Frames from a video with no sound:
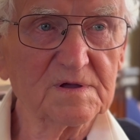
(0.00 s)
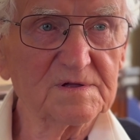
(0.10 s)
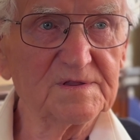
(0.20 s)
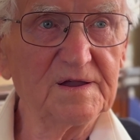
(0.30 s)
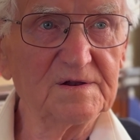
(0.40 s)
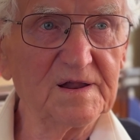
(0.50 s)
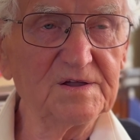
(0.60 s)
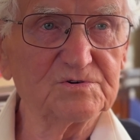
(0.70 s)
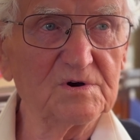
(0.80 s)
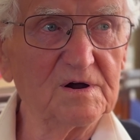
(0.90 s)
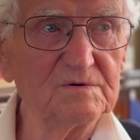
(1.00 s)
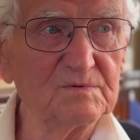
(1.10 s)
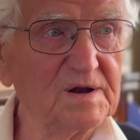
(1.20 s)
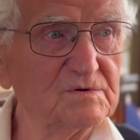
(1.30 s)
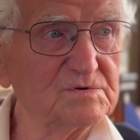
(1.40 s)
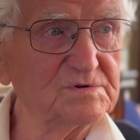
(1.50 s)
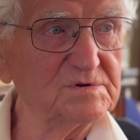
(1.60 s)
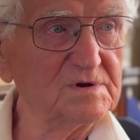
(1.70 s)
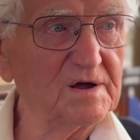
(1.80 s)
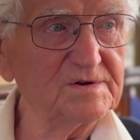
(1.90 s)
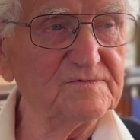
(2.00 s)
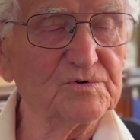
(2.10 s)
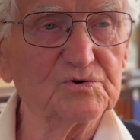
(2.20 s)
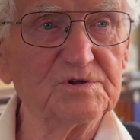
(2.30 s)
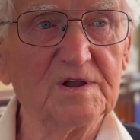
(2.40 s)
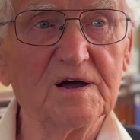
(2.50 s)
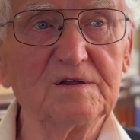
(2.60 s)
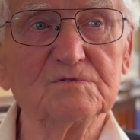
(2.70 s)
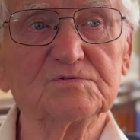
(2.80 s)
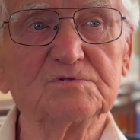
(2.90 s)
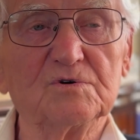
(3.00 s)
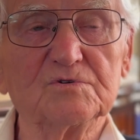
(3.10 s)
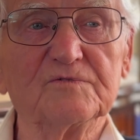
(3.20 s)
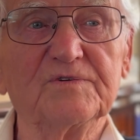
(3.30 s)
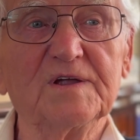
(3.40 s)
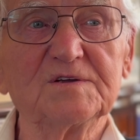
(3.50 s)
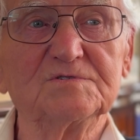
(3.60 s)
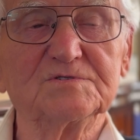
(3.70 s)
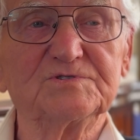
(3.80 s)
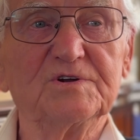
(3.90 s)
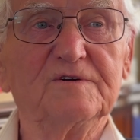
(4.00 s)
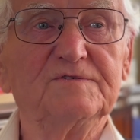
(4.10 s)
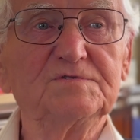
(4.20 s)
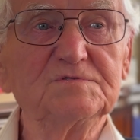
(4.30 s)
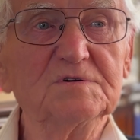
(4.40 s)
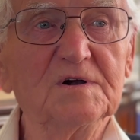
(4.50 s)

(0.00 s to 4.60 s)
And then later on, when I was 1949, I was called up for national service,